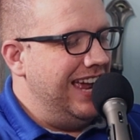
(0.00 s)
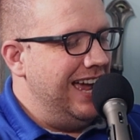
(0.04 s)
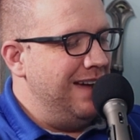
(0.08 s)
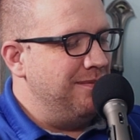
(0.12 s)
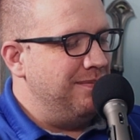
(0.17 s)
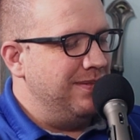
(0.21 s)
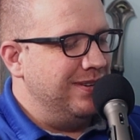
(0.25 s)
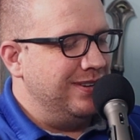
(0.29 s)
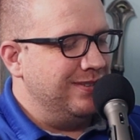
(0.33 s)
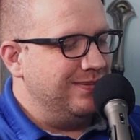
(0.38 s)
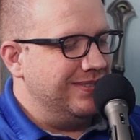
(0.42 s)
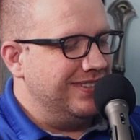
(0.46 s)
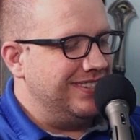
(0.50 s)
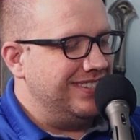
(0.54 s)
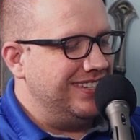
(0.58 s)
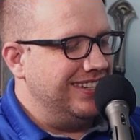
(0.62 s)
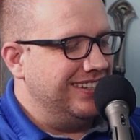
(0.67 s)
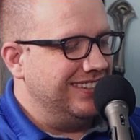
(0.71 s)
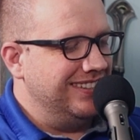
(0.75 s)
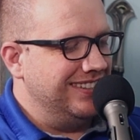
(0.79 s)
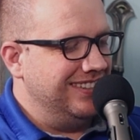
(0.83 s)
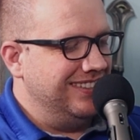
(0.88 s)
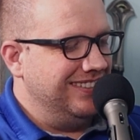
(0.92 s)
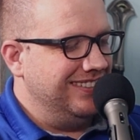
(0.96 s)
happens with
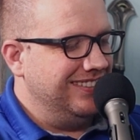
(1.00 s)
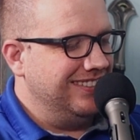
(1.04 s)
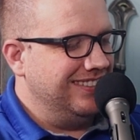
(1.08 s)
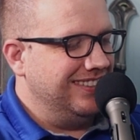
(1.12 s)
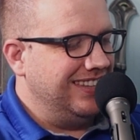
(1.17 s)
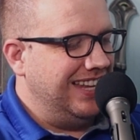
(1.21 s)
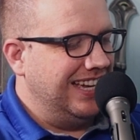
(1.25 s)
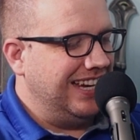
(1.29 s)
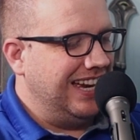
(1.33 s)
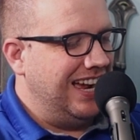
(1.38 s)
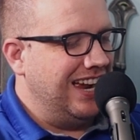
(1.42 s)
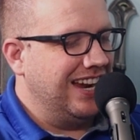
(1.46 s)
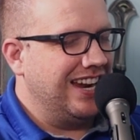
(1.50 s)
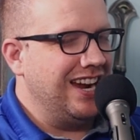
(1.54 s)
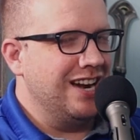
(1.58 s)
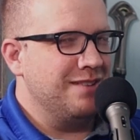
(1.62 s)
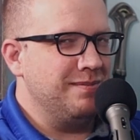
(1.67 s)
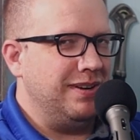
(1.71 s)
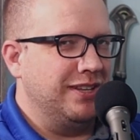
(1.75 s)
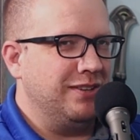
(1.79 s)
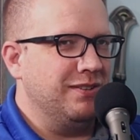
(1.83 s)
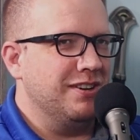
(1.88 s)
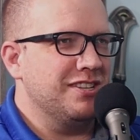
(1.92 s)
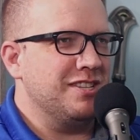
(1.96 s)
Sigzil. Like, I care
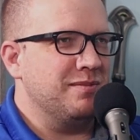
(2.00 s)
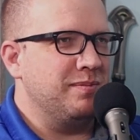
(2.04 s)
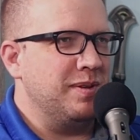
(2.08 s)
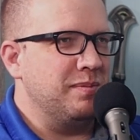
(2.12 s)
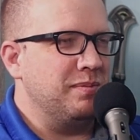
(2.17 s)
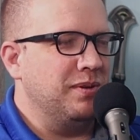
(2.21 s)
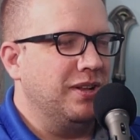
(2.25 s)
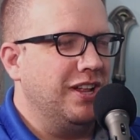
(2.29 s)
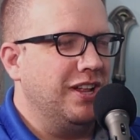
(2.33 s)
about the rest of the people,